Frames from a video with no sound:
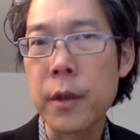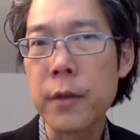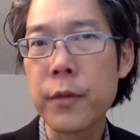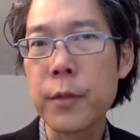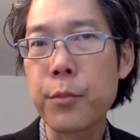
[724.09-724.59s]

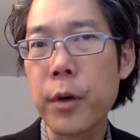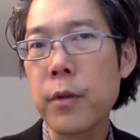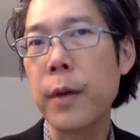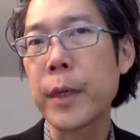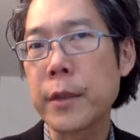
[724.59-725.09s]
of the
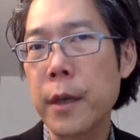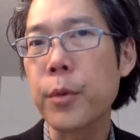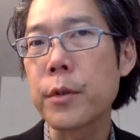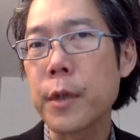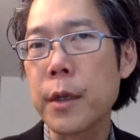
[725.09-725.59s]
program
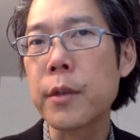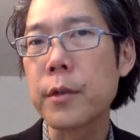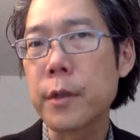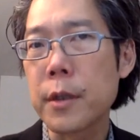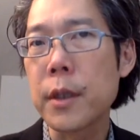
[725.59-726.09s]
examples that
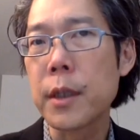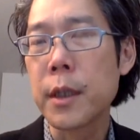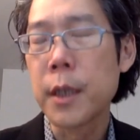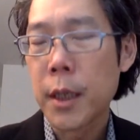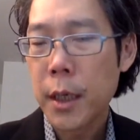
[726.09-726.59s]
you'll see
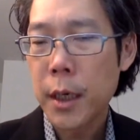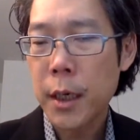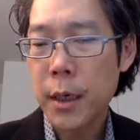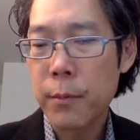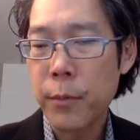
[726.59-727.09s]

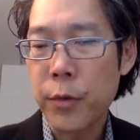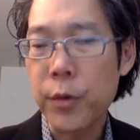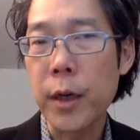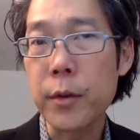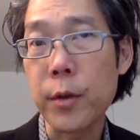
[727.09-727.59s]

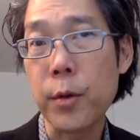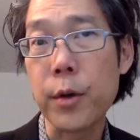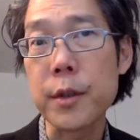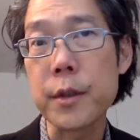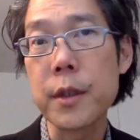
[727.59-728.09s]
throughout the
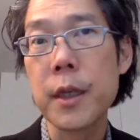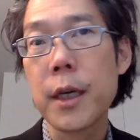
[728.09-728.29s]
course.